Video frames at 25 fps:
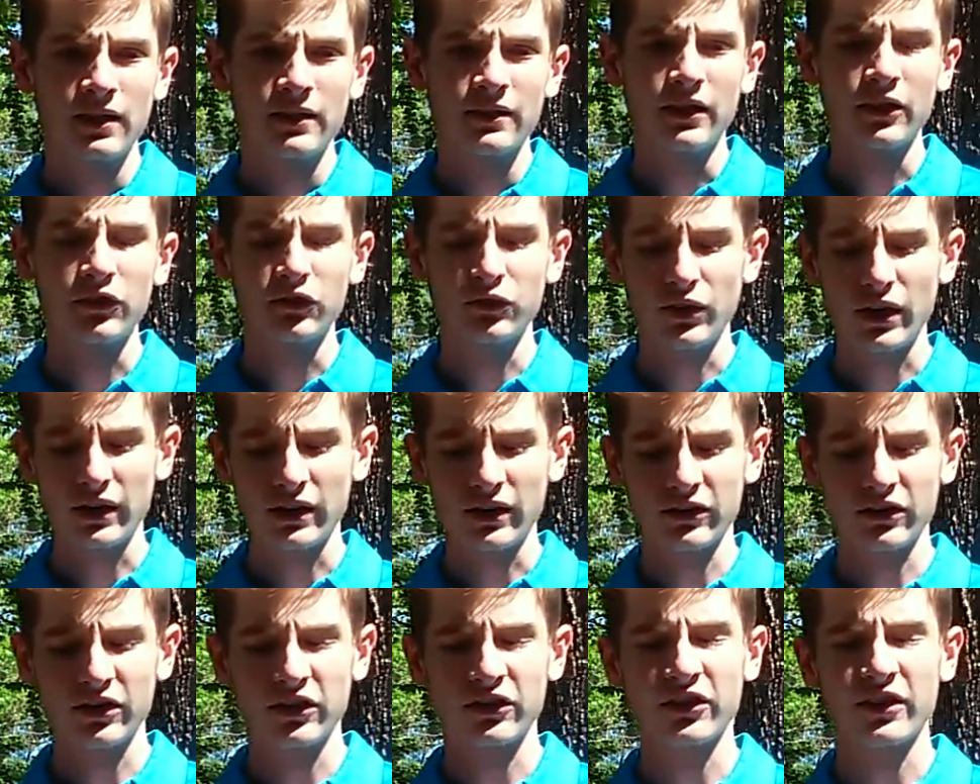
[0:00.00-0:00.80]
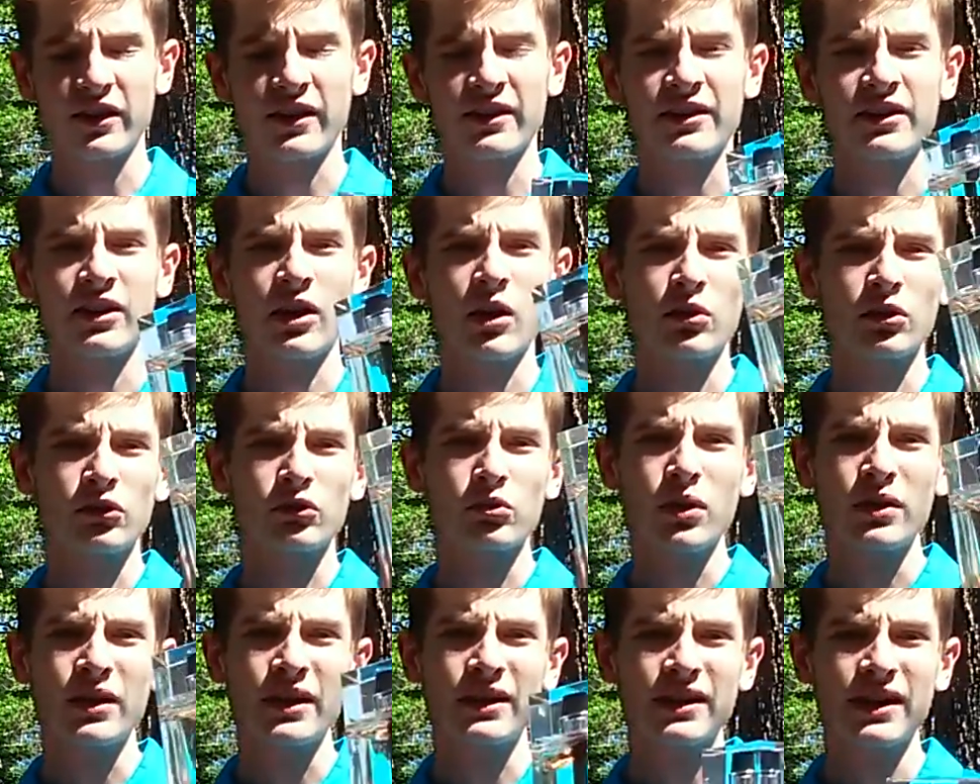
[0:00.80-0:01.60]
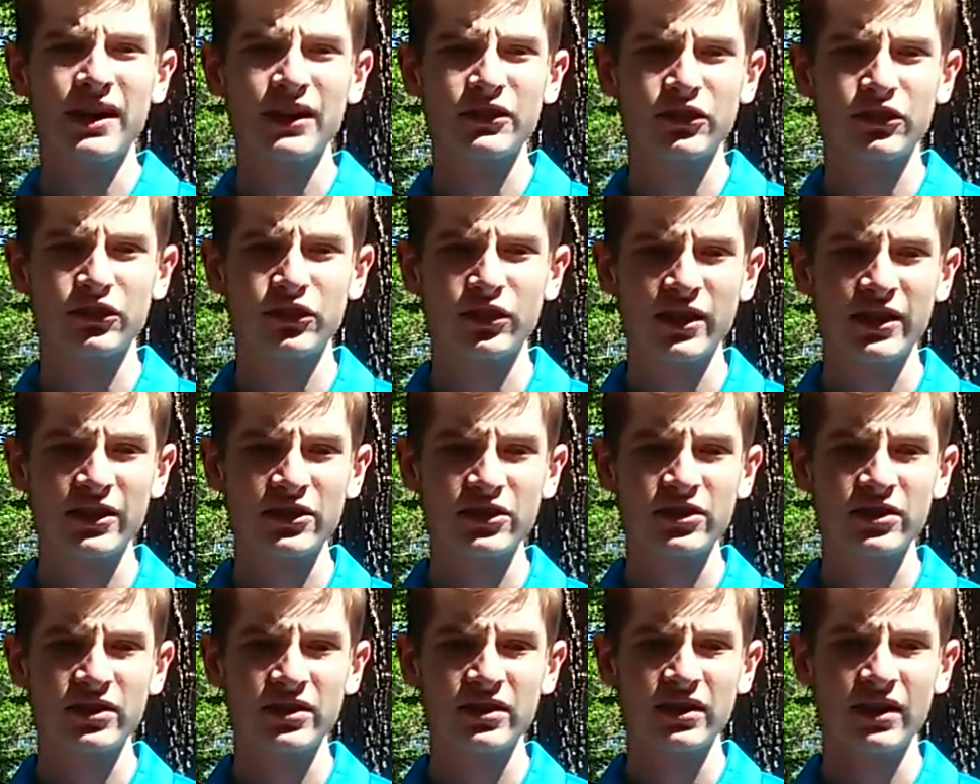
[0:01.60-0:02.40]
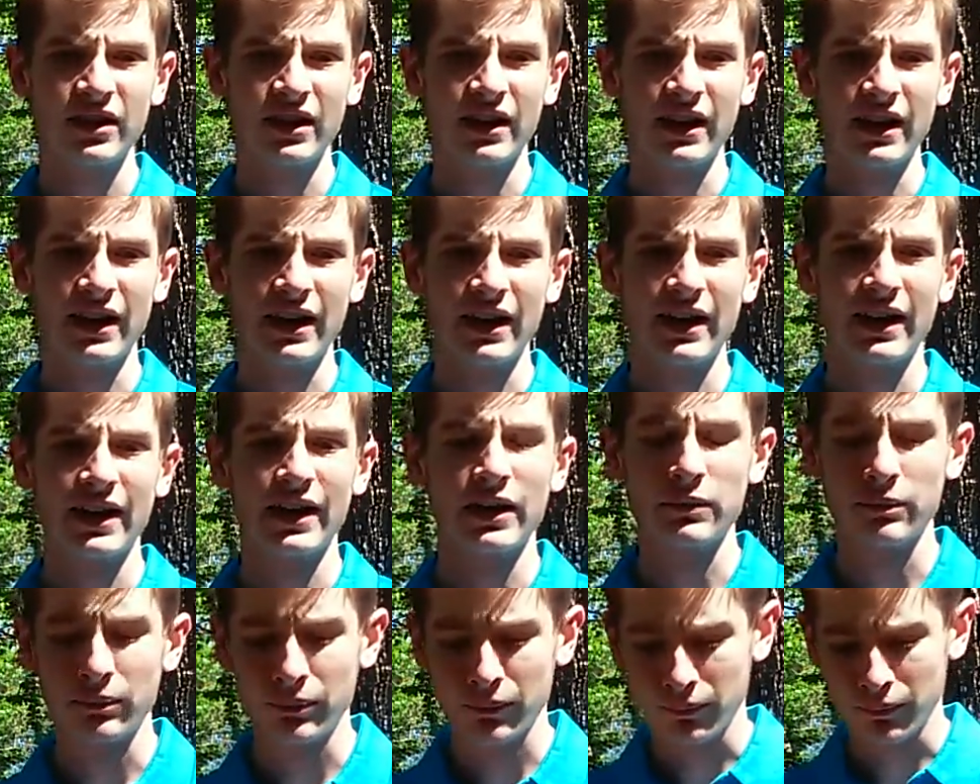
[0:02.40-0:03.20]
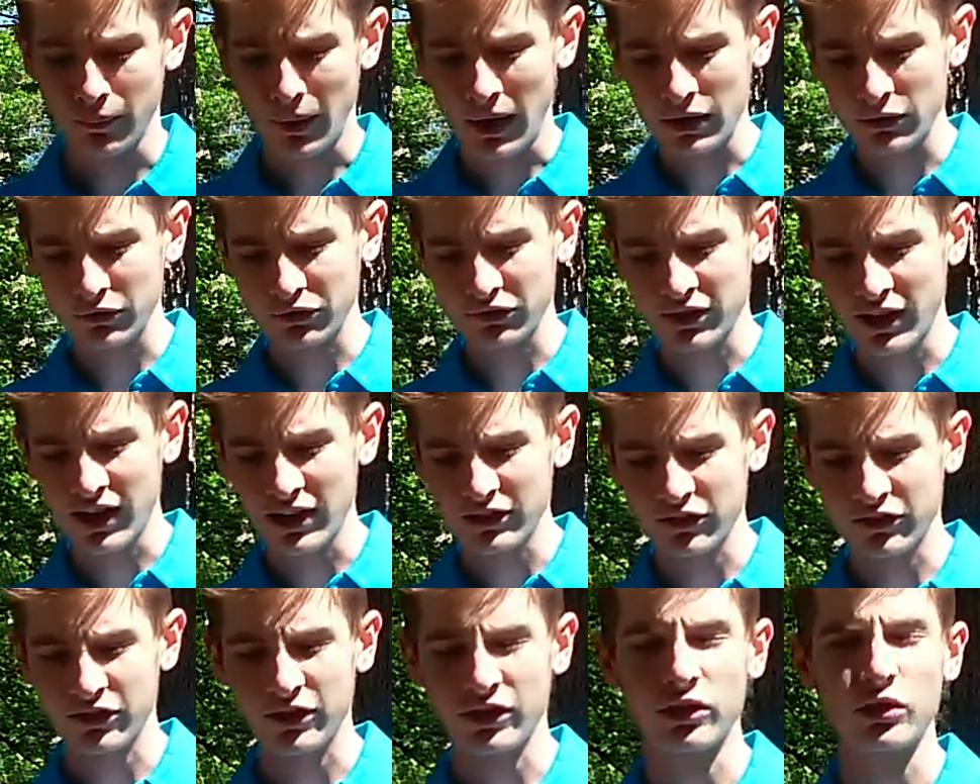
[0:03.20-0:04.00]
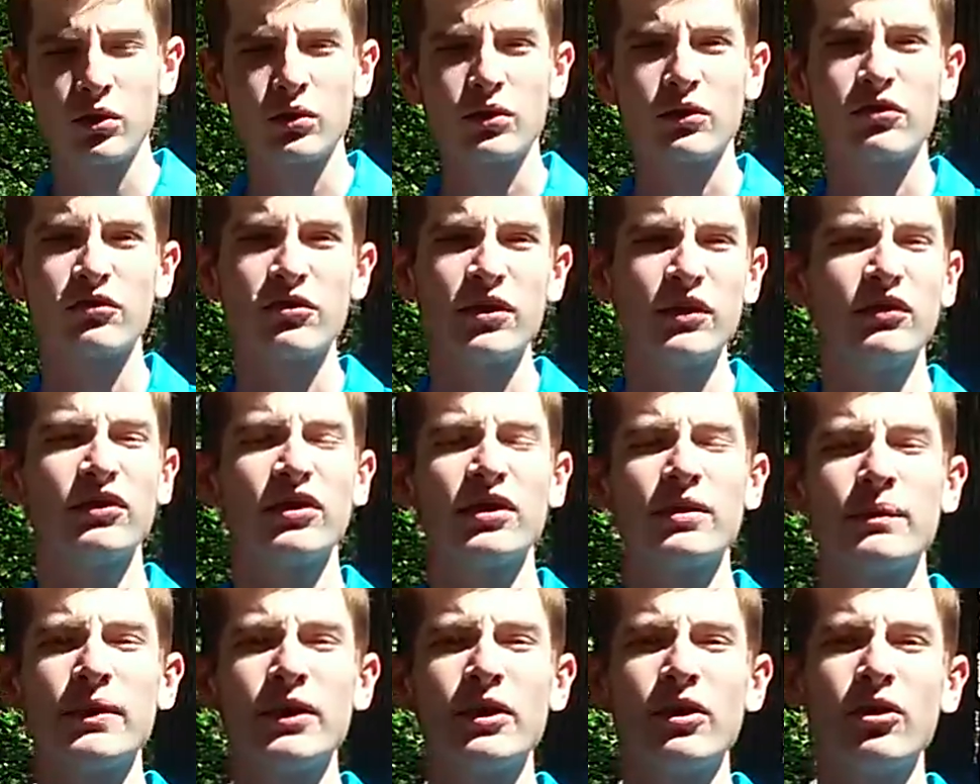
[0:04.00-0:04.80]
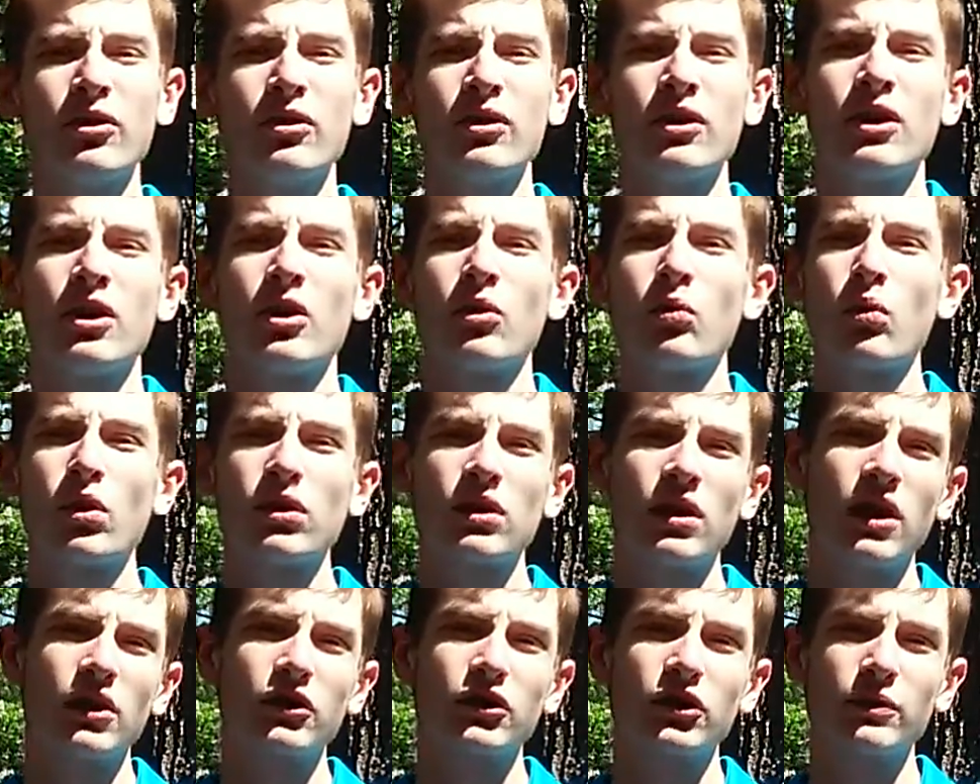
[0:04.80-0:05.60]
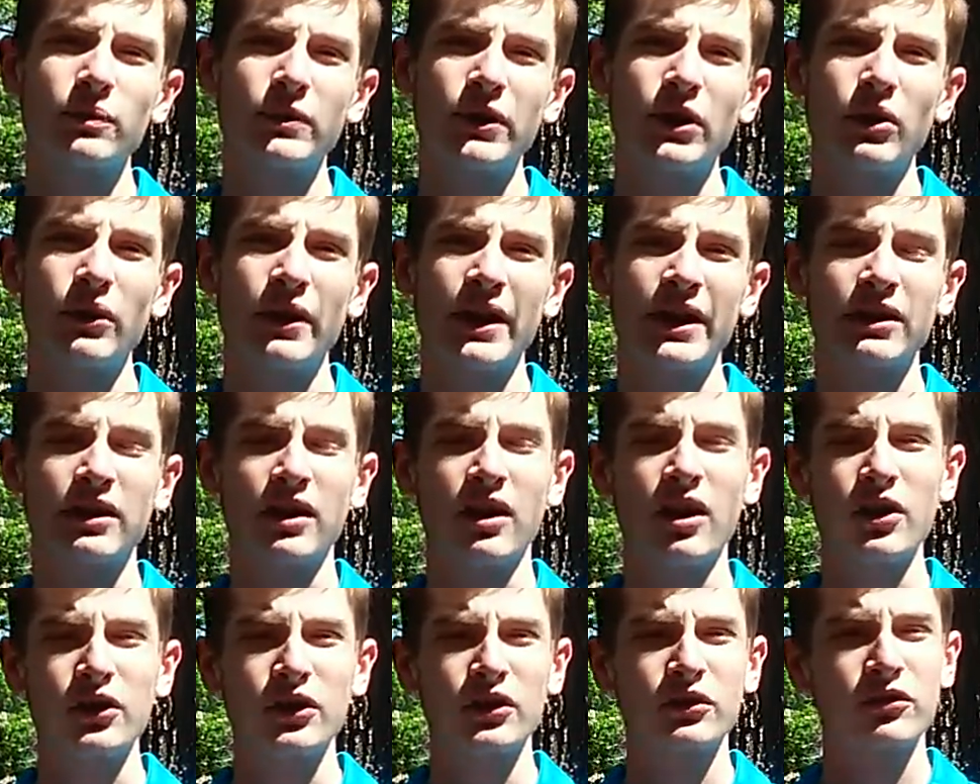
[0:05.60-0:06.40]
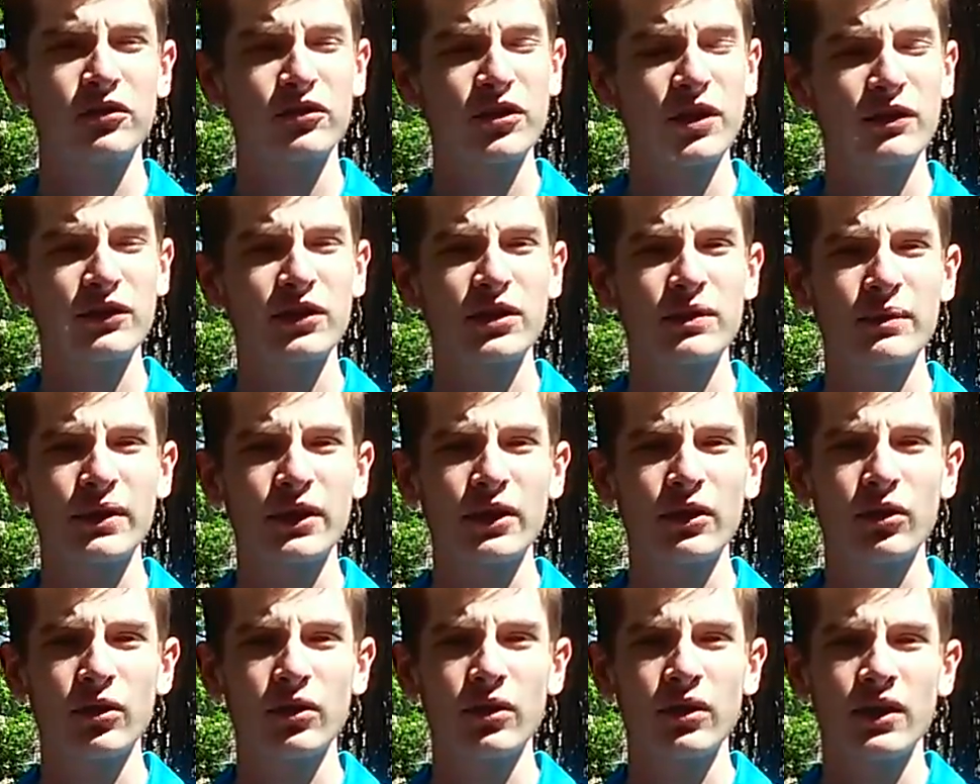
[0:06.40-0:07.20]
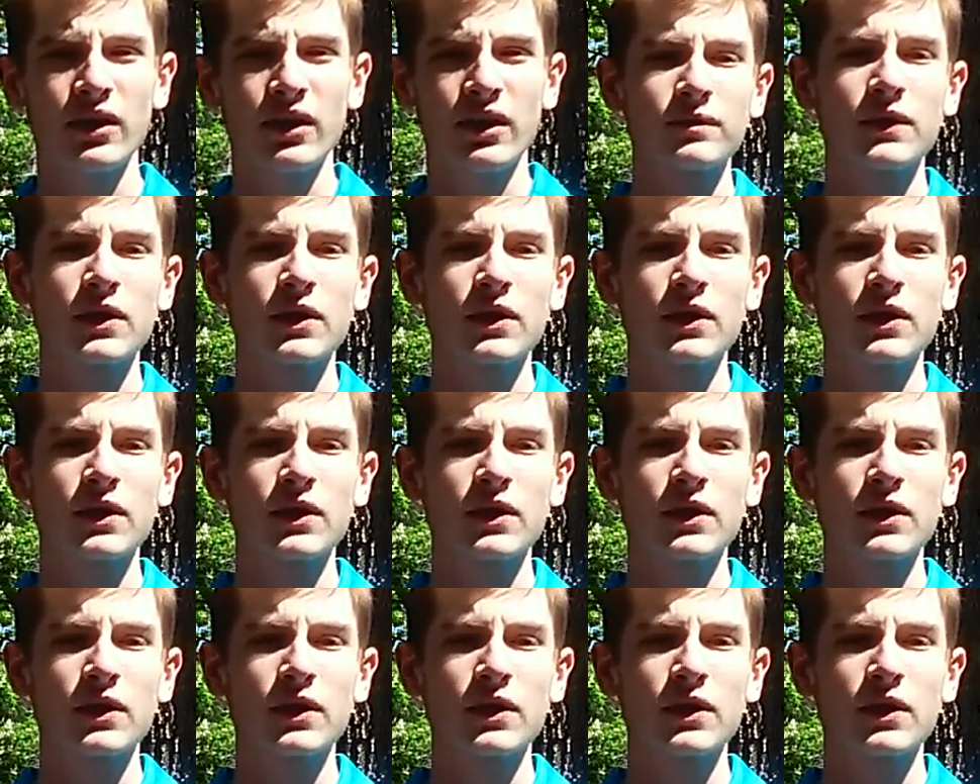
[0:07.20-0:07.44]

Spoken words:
Now this fragrance is at an eau de toilette concentration, and bottle sizes include a 50 ml, 100 ml, and 150 ml.